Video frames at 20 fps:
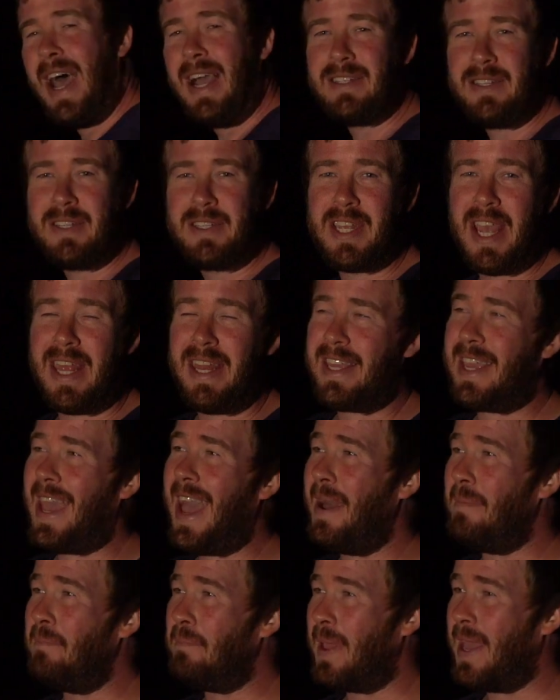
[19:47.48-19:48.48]
as I said, it
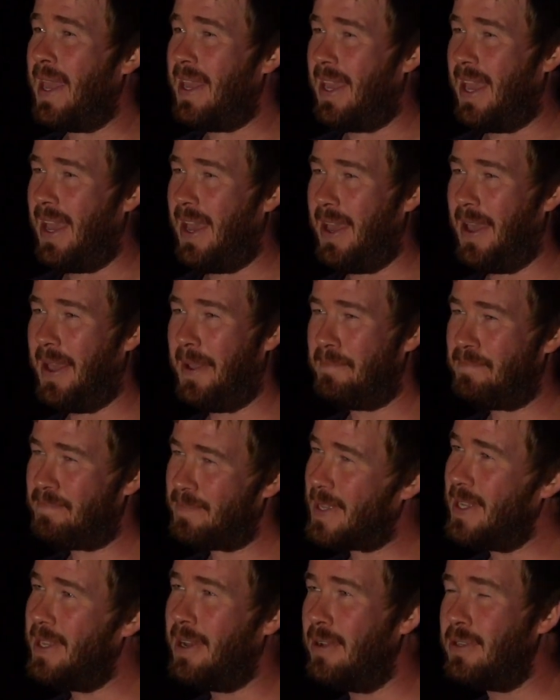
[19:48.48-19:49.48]
can be,
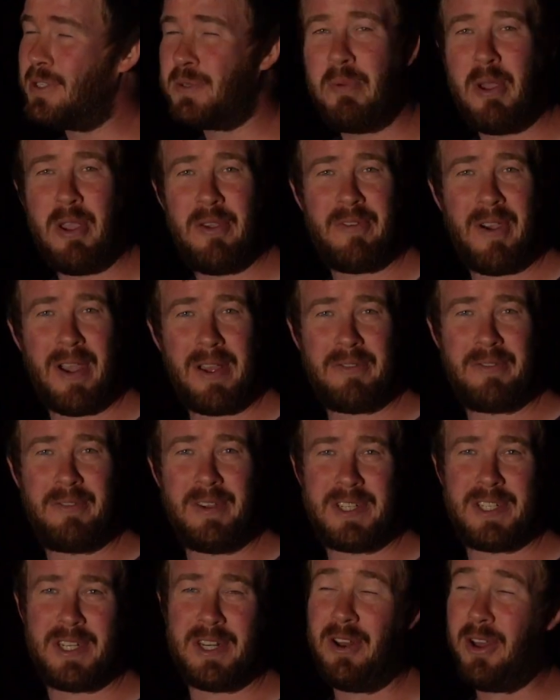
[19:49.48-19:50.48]
you know, Smoothound
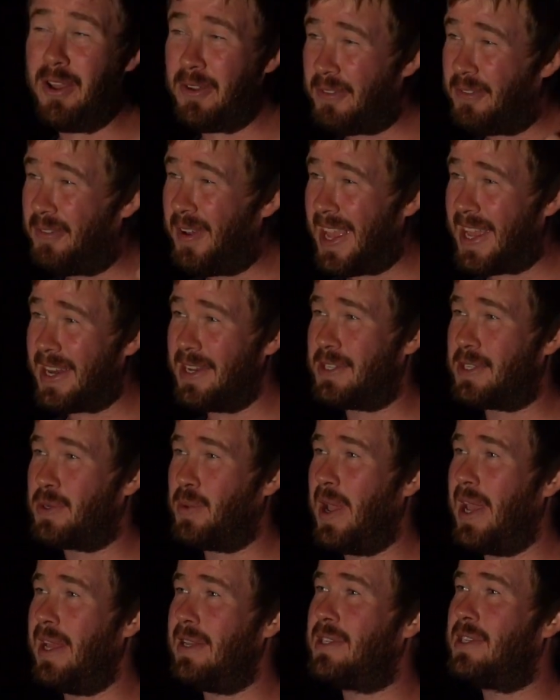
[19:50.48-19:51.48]
fishing, like flicking a
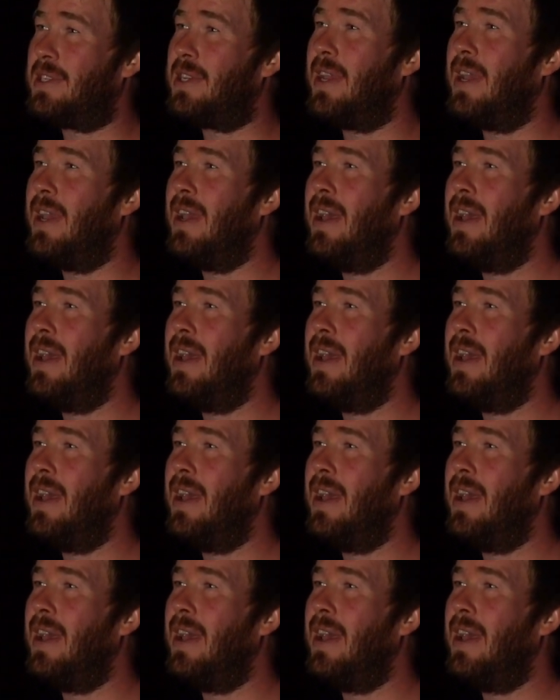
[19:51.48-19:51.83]
switch.